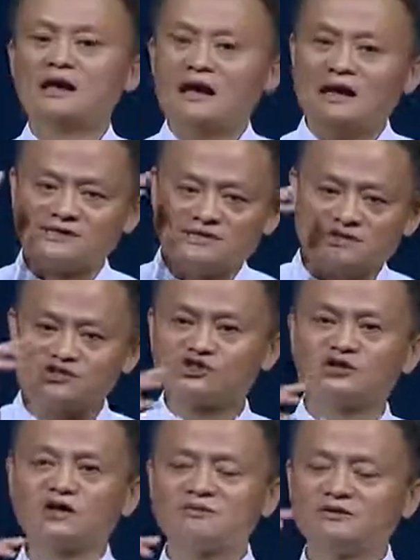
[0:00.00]
As the
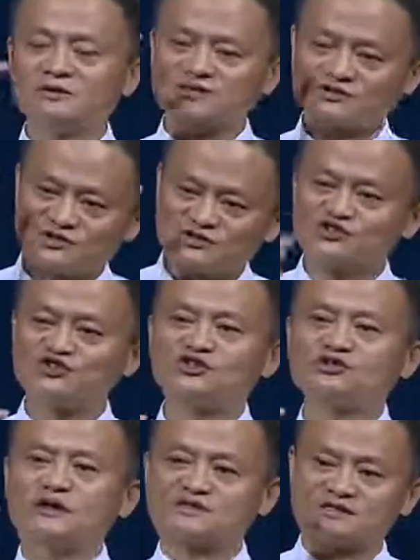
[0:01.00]
chairman, as the
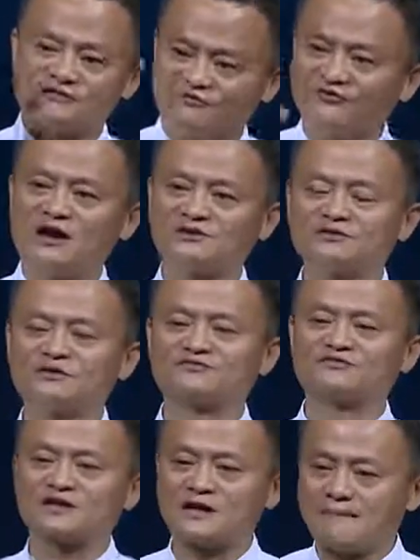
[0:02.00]
CEO, as the founder
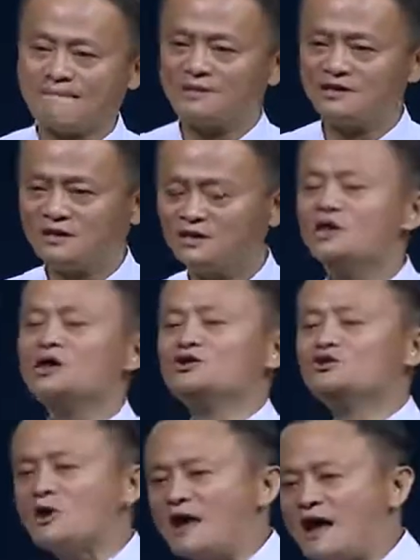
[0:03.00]
of the company,
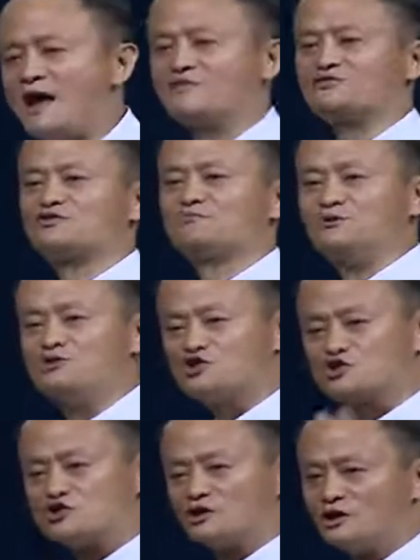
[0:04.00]
you have to be
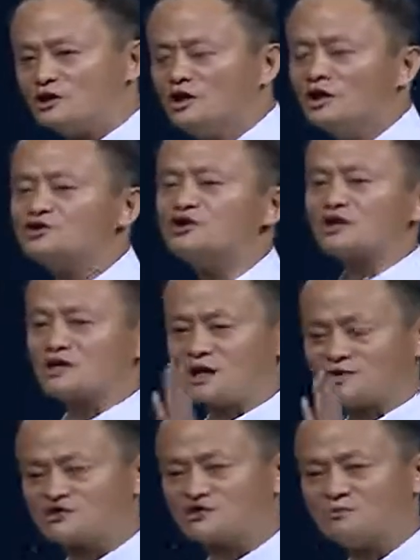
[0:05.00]
sure your
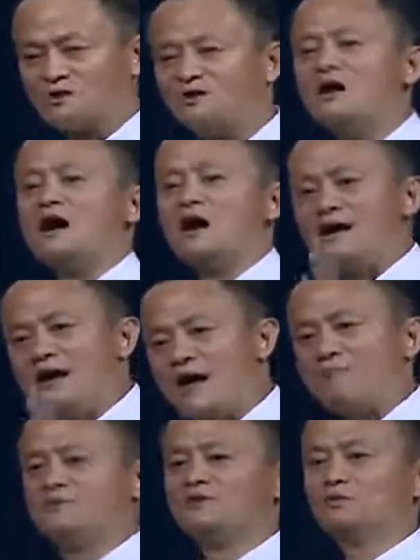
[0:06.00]
customers are
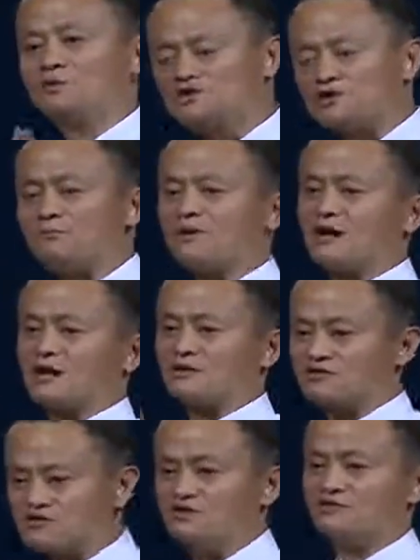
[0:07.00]
happy with your product
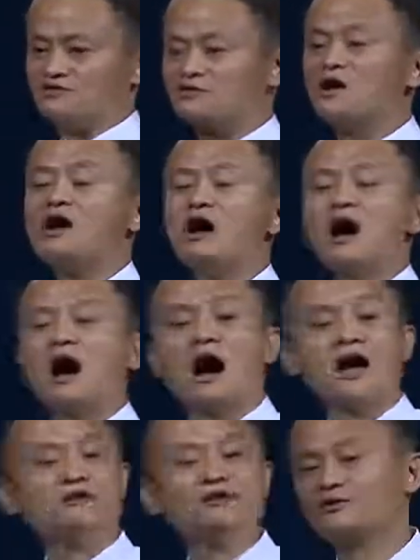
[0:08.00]
and service.
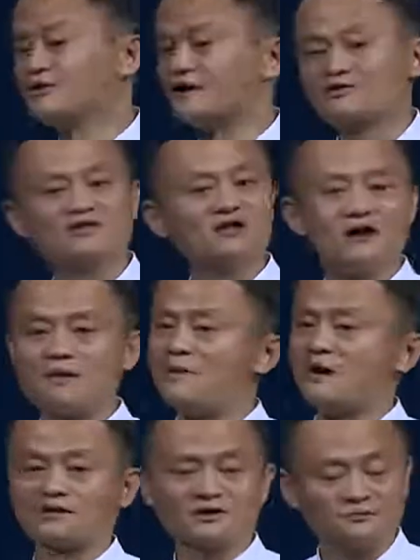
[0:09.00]
I know nothing
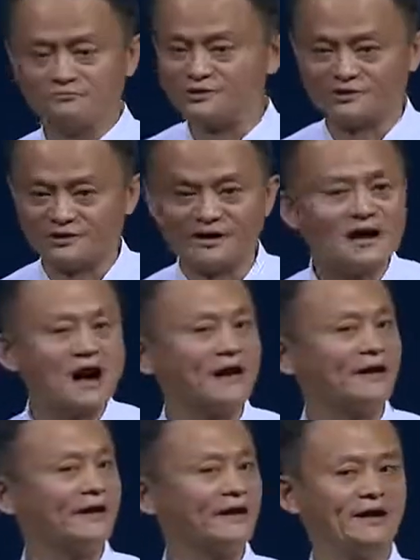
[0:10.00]
about a computer.
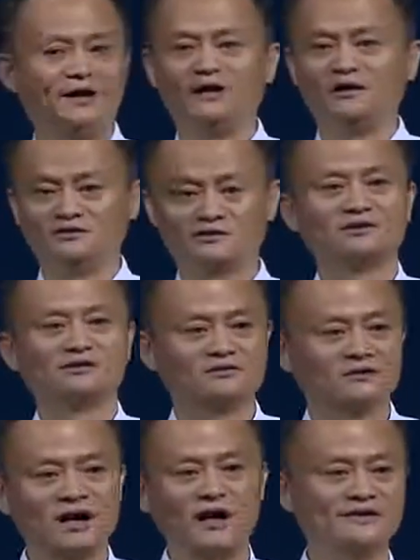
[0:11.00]
I hate
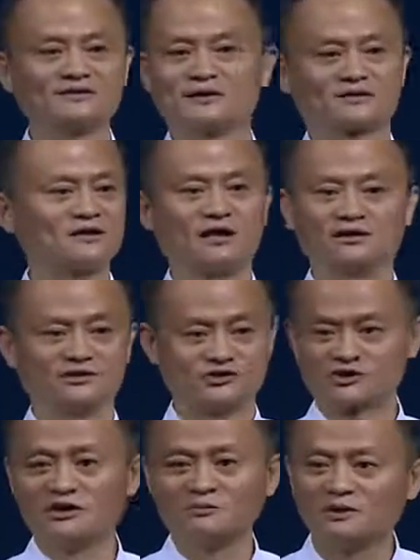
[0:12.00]
high
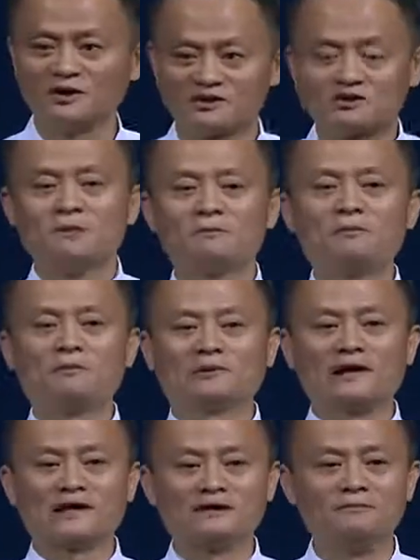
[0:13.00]
technology because people
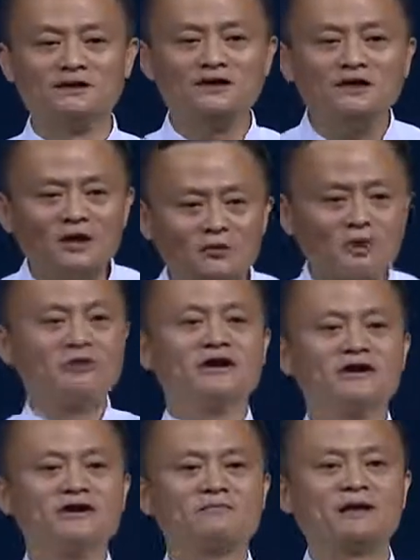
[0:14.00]
like me, when we
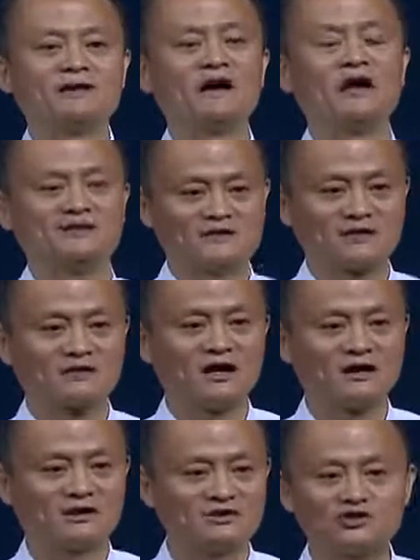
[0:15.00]
hear about high
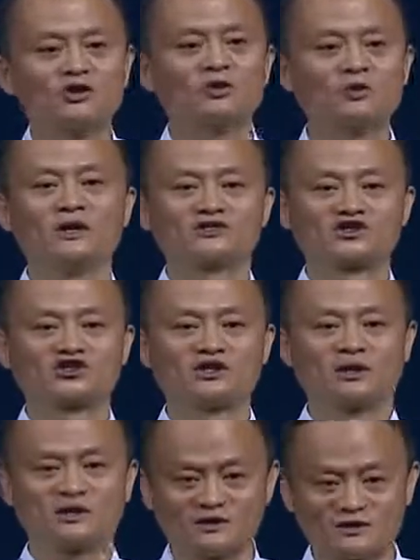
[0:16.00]
technology, we are
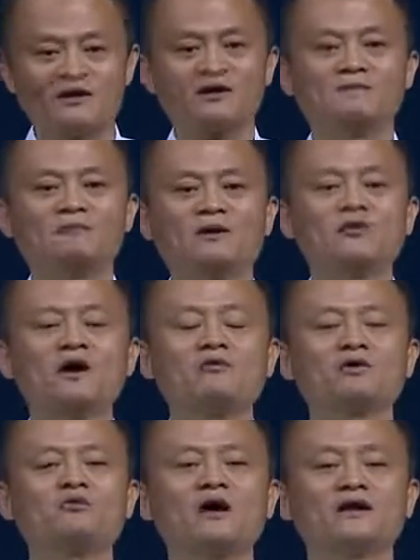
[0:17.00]
scared. But when
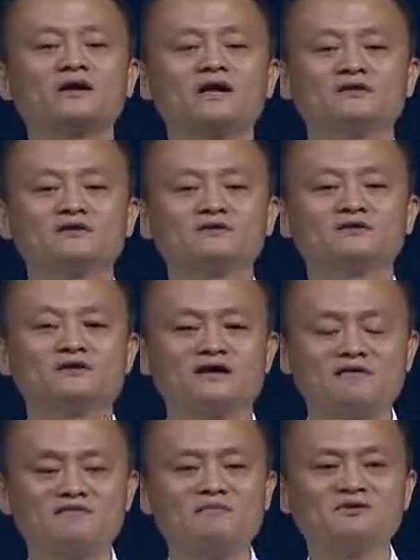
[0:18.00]
we want to get the
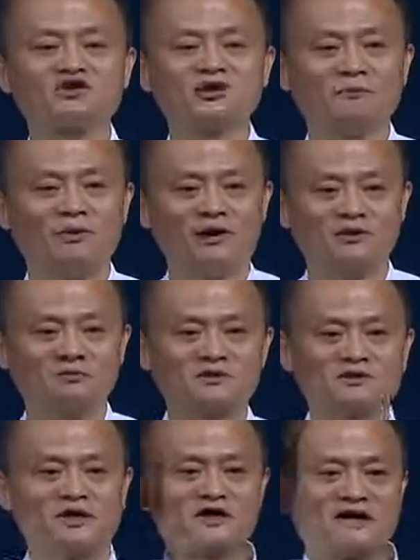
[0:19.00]
government support, we
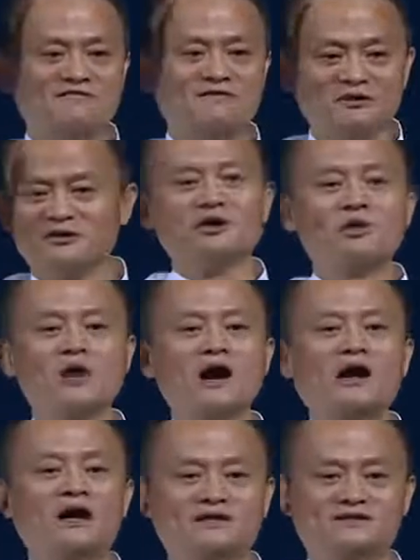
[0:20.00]
tell government we are
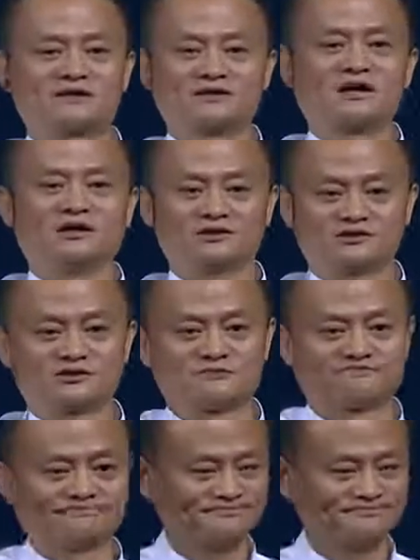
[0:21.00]
high technology.